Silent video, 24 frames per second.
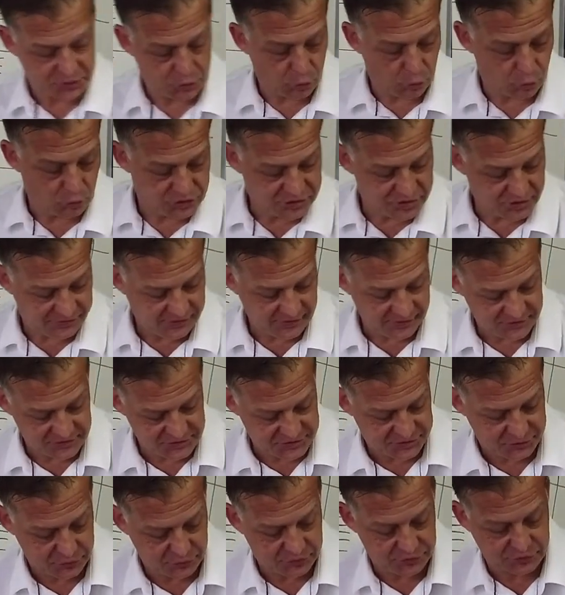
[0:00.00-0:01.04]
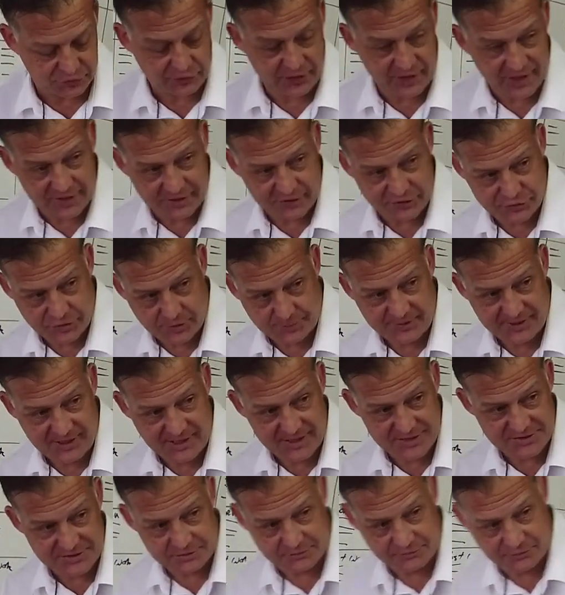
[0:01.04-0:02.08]
cord, do you think this could create a tripping
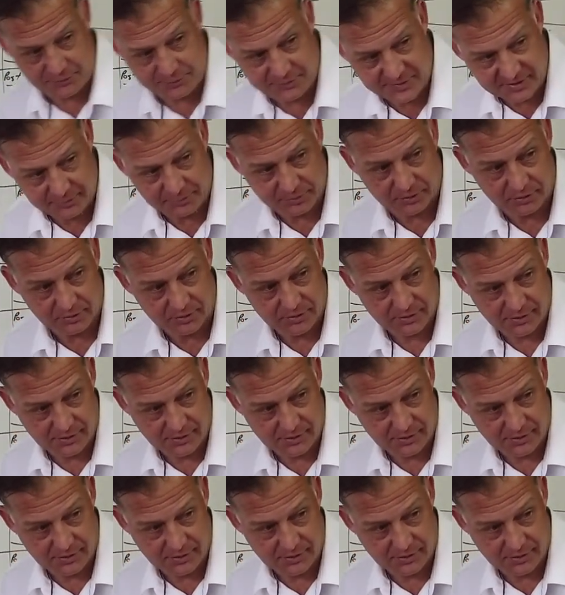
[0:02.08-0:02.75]
hazard for people?